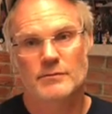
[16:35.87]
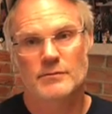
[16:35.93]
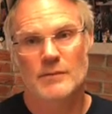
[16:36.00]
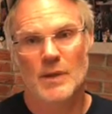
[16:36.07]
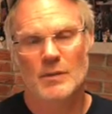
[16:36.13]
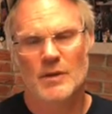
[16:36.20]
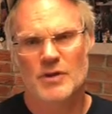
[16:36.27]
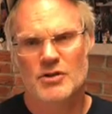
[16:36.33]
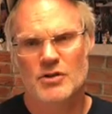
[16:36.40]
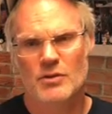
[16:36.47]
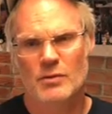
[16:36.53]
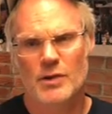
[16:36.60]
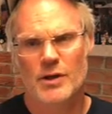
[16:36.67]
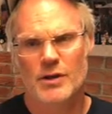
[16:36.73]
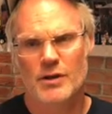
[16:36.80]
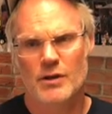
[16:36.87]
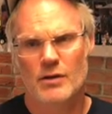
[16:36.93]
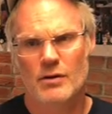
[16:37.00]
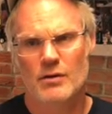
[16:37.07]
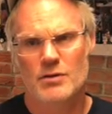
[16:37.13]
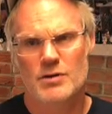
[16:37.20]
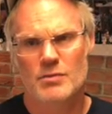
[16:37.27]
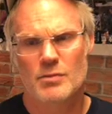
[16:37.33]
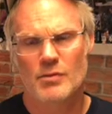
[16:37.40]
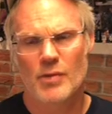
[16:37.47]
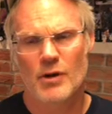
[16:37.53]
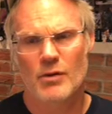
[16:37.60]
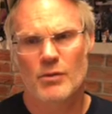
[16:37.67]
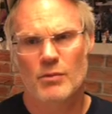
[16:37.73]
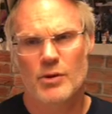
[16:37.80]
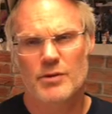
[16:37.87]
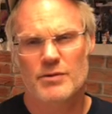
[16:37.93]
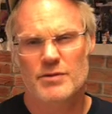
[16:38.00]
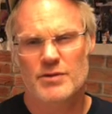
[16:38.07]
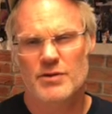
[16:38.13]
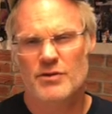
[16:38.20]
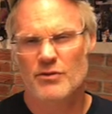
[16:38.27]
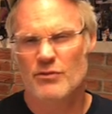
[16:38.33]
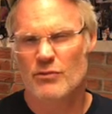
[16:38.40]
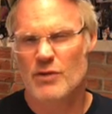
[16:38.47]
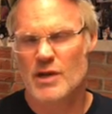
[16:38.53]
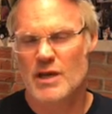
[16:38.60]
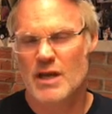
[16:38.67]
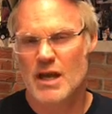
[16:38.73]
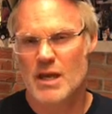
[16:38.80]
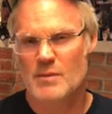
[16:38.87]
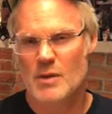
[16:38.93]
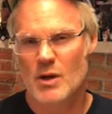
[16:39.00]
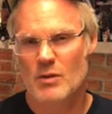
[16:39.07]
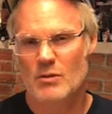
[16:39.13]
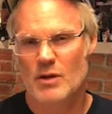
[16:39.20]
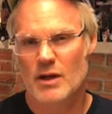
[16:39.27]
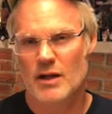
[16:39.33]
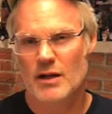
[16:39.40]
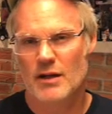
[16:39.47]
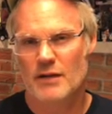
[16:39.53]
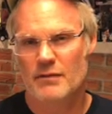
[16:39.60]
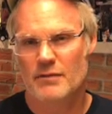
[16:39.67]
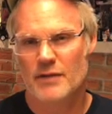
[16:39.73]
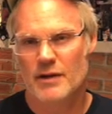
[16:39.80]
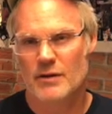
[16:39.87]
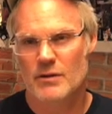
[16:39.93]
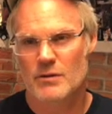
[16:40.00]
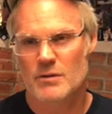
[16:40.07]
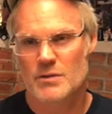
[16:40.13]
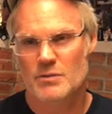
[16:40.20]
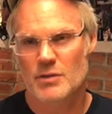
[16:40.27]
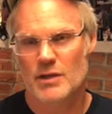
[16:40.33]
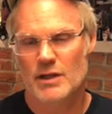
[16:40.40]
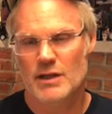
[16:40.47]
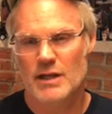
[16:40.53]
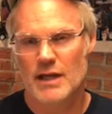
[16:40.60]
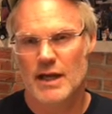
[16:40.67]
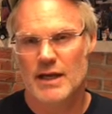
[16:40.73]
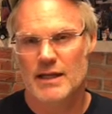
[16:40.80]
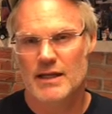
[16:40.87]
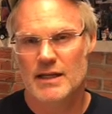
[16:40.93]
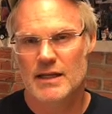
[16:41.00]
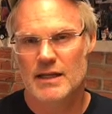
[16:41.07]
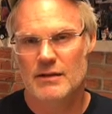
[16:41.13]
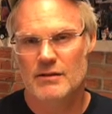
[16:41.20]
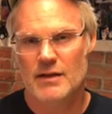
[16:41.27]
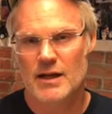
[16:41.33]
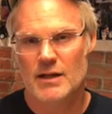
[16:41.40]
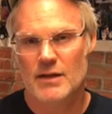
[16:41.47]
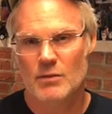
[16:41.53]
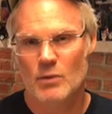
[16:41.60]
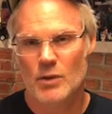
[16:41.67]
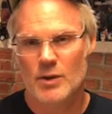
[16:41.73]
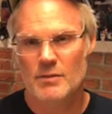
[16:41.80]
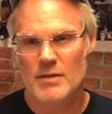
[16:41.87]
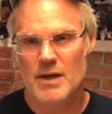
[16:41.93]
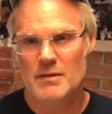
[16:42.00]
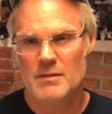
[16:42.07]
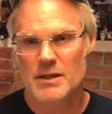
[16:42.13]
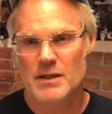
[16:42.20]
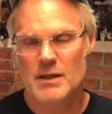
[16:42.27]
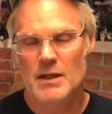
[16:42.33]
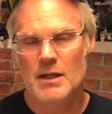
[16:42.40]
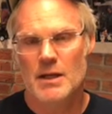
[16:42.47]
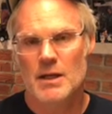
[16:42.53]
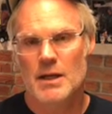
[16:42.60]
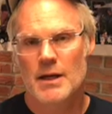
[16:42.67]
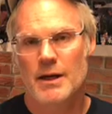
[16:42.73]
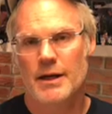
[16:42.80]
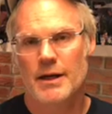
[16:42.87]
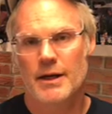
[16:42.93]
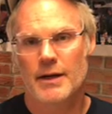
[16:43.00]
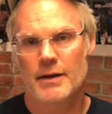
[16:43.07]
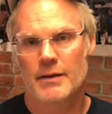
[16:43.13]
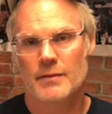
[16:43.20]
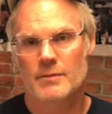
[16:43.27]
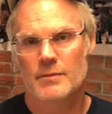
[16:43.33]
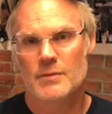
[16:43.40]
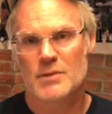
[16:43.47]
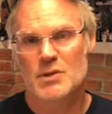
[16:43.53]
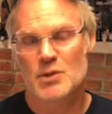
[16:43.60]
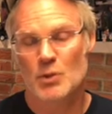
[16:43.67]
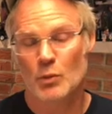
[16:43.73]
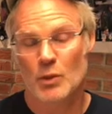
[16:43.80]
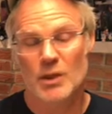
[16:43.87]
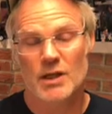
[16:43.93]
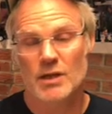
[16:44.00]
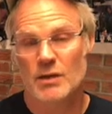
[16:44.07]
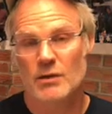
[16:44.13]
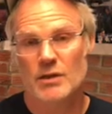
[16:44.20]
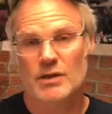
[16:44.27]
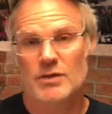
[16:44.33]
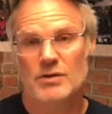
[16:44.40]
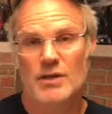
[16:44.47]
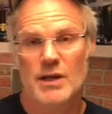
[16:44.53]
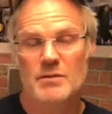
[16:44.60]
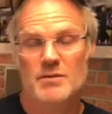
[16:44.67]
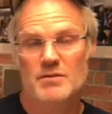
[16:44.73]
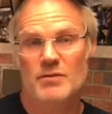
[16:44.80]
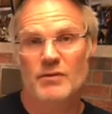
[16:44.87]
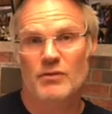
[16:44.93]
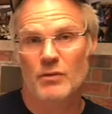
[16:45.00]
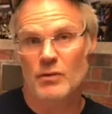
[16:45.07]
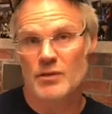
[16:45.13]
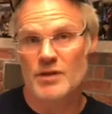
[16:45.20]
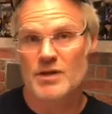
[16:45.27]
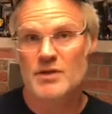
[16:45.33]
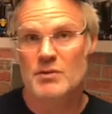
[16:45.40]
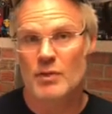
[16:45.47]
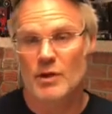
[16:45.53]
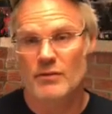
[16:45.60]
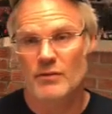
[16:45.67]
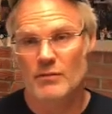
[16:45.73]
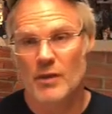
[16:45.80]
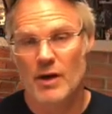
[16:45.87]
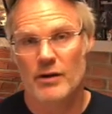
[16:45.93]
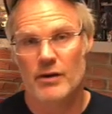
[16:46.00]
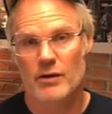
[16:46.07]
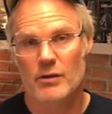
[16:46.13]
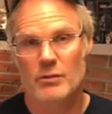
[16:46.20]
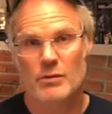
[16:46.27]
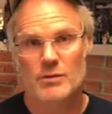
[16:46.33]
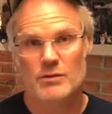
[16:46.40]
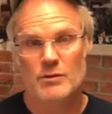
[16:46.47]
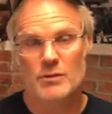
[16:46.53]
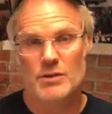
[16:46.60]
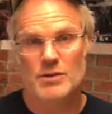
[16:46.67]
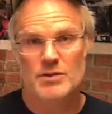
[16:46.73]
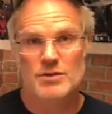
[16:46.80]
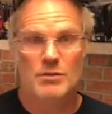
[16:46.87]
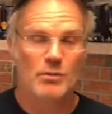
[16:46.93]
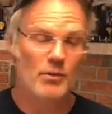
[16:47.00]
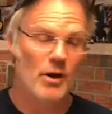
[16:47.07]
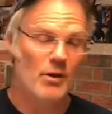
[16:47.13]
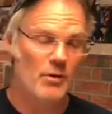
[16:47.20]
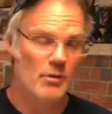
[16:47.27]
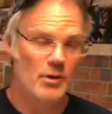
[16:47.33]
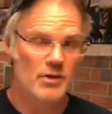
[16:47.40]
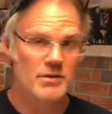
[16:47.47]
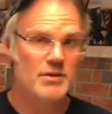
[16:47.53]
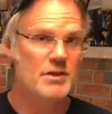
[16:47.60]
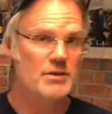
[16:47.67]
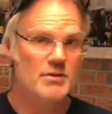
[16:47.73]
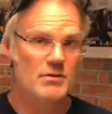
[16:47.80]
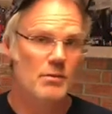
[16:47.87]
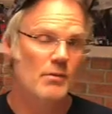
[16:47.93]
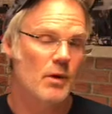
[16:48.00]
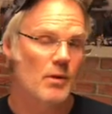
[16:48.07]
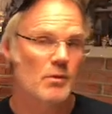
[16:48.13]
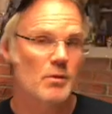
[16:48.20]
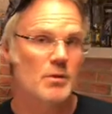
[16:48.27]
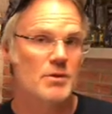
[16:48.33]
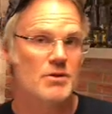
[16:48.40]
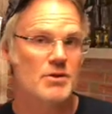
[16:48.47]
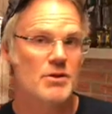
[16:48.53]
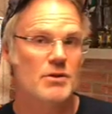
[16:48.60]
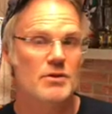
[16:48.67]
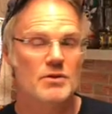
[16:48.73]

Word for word: I'm not sure what year Super Mario Brothers 3 came out. I gotta figure it was probably 90 or 91 maybe. Um, so really, the only two games before this one for Mario were, was Super Mario Brothers and Super Mario Brothers Two.